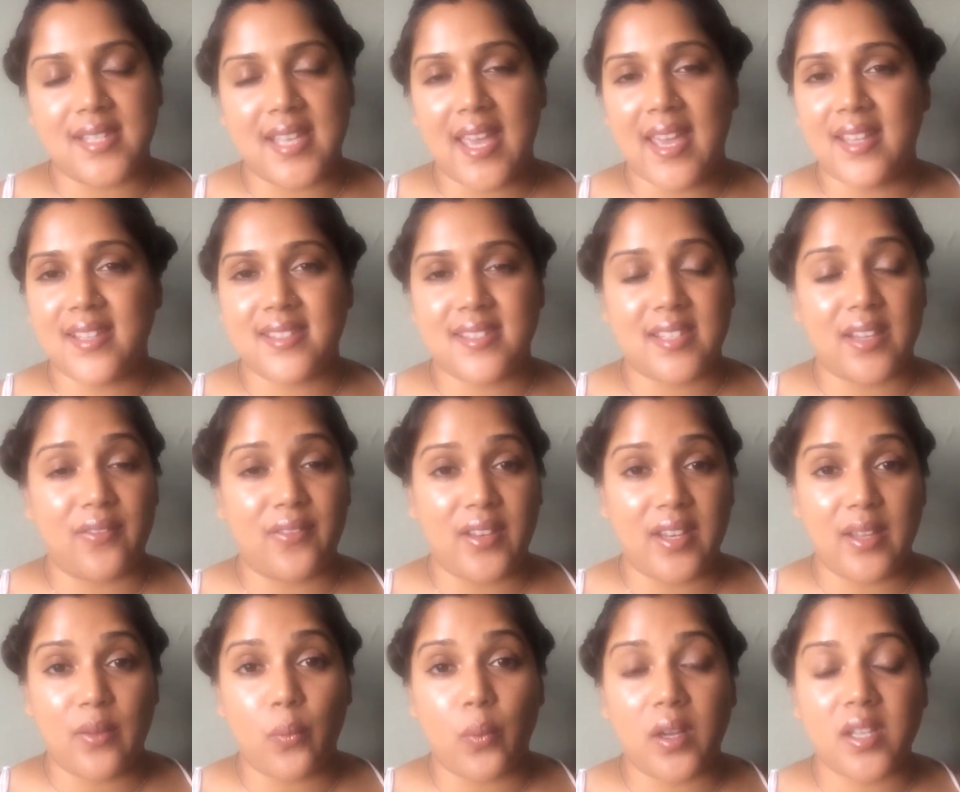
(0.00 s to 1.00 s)
day and stuff,
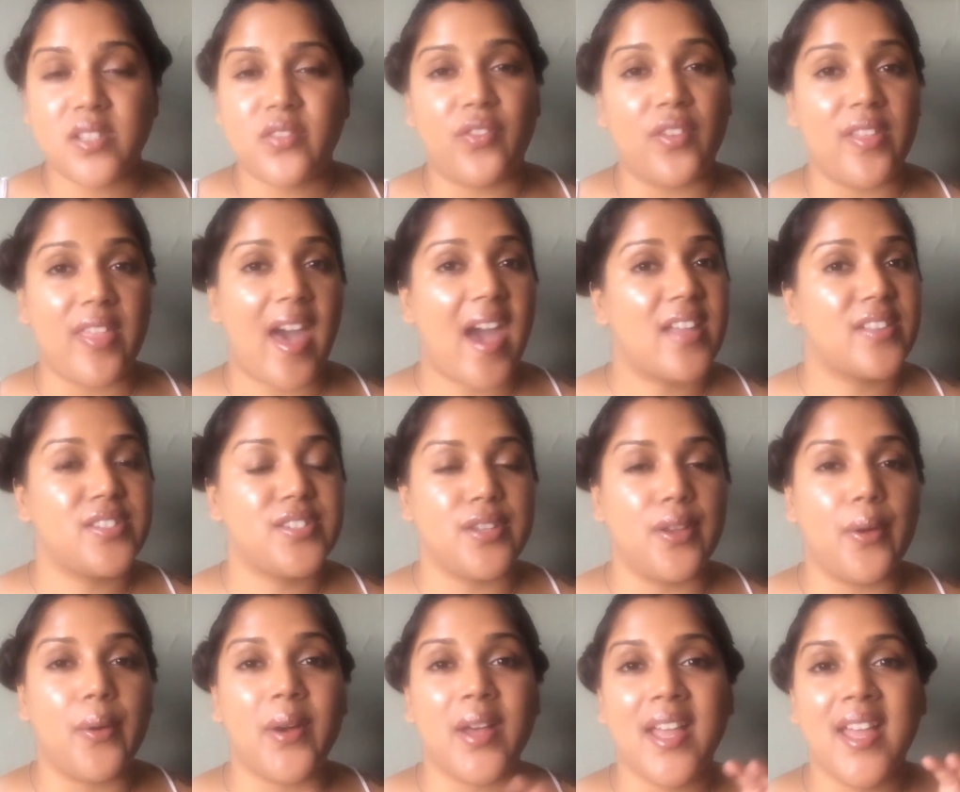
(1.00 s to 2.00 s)
and it works for that.
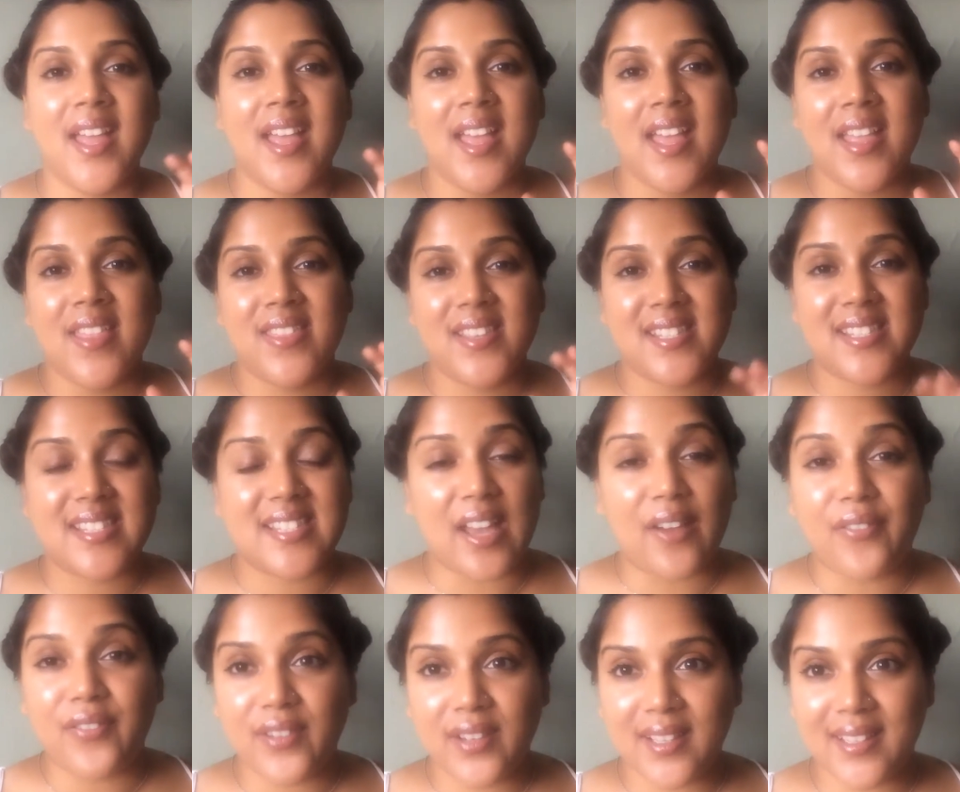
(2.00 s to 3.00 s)
So this
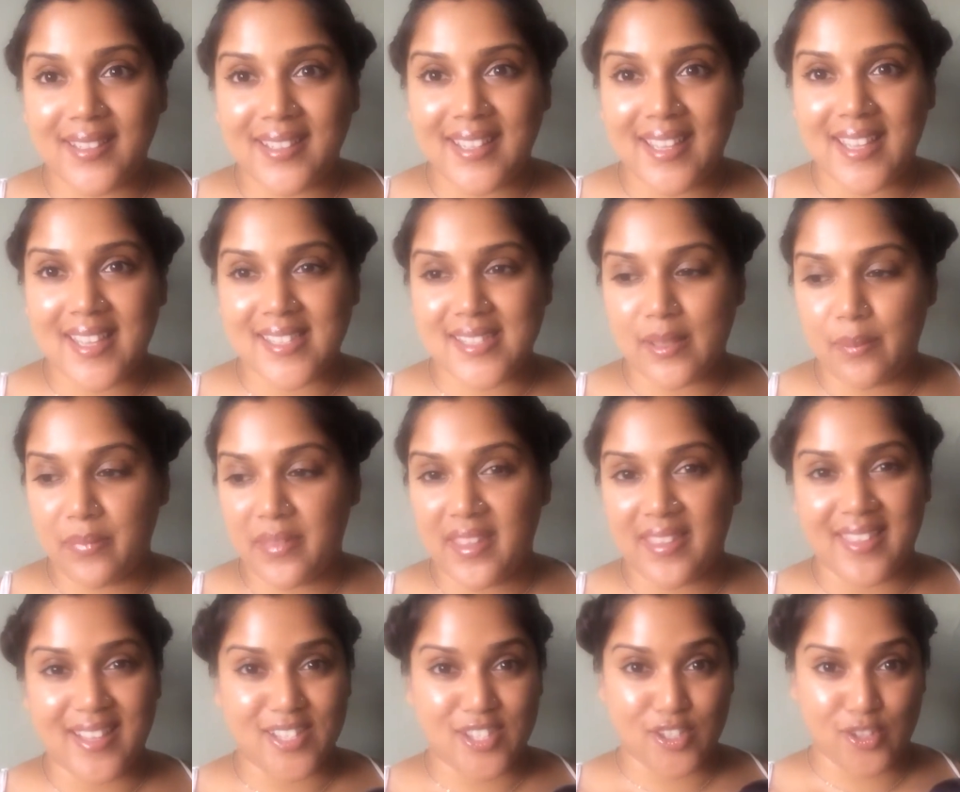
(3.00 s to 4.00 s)
definitely is
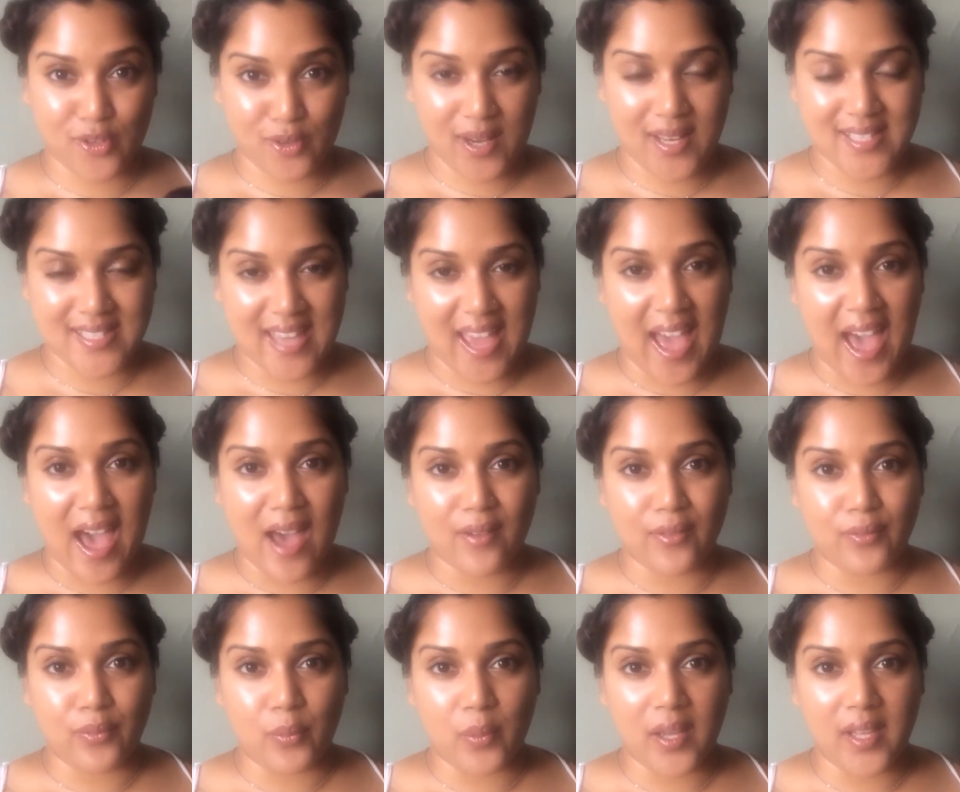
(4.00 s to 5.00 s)
something that's great to
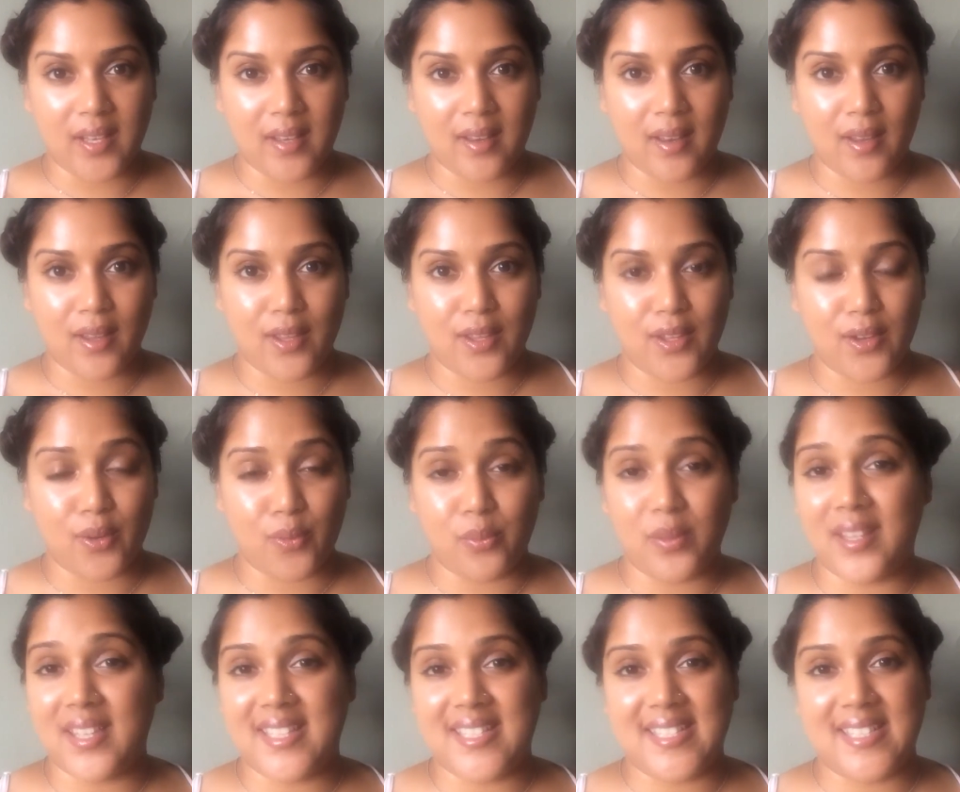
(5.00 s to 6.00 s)
have when you're
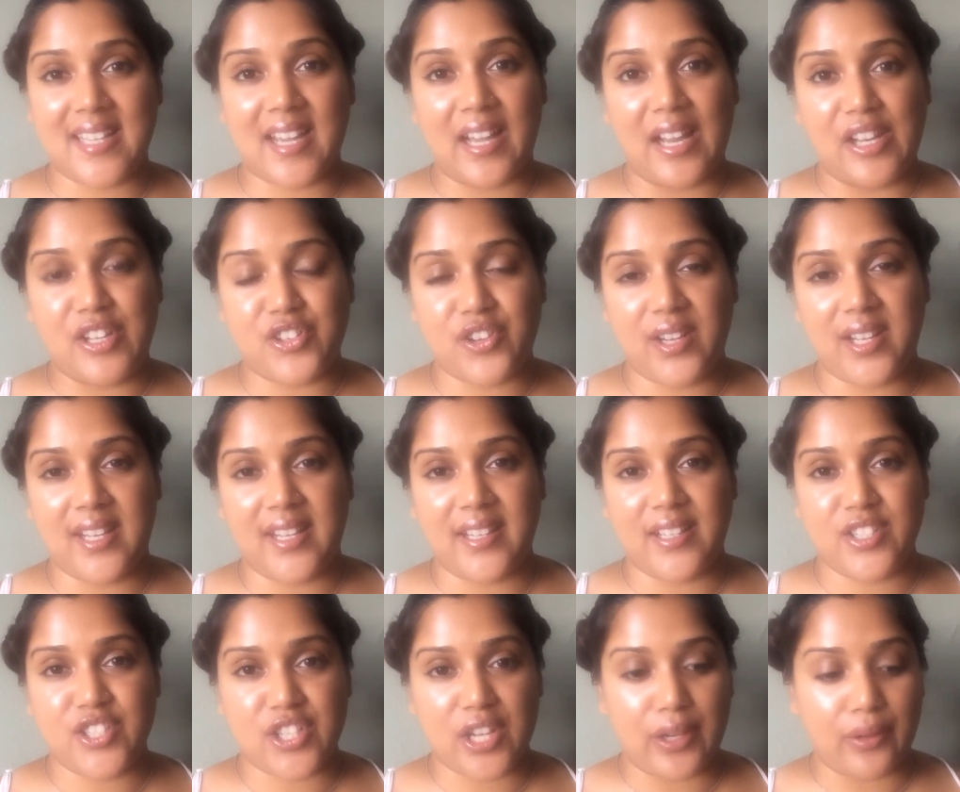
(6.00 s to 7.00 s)
really dehydrated
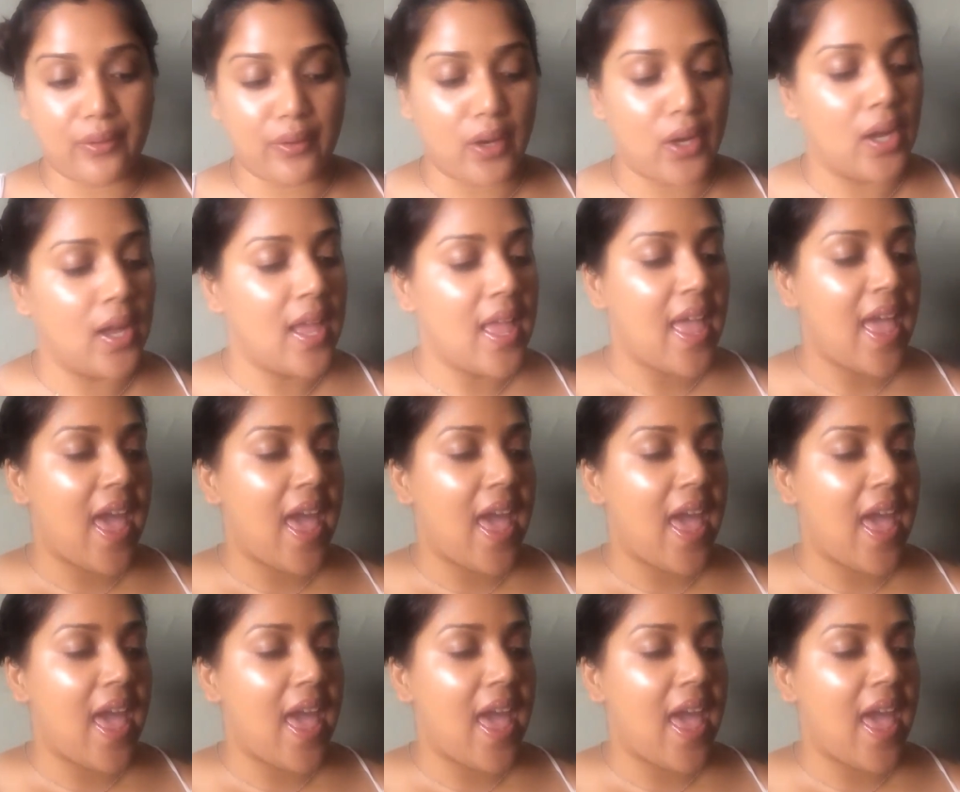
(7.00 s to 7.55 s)
in general.